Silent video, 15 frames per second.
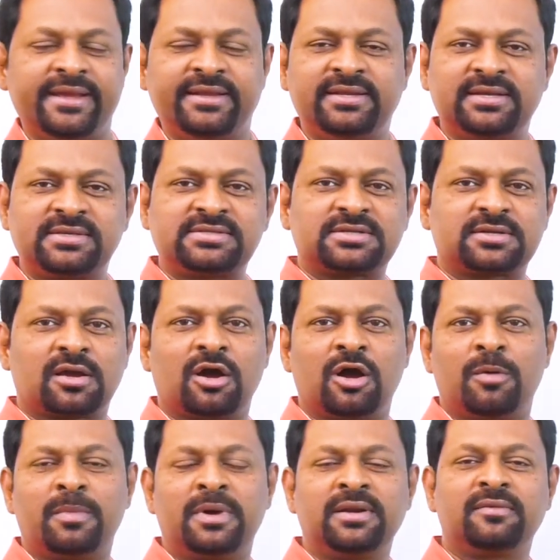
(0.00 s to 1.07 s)
highest
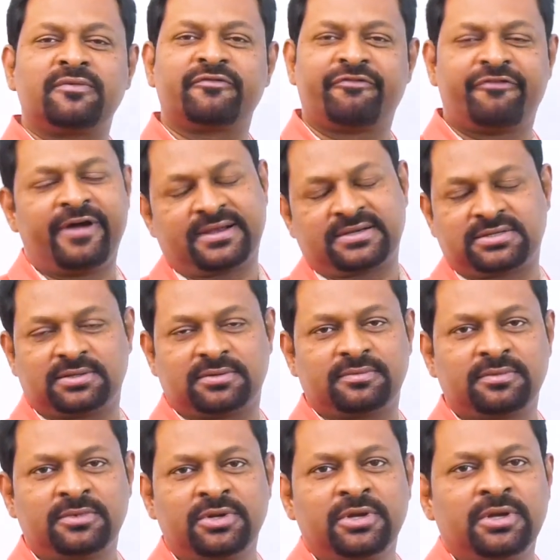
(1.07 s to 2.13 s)
common factor.
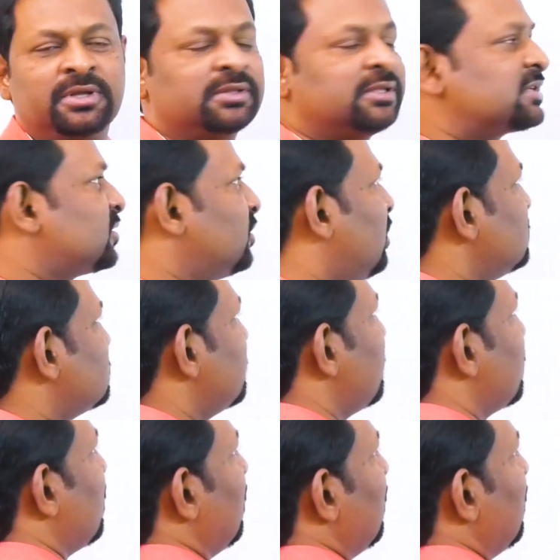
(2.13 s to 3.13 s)
This can also be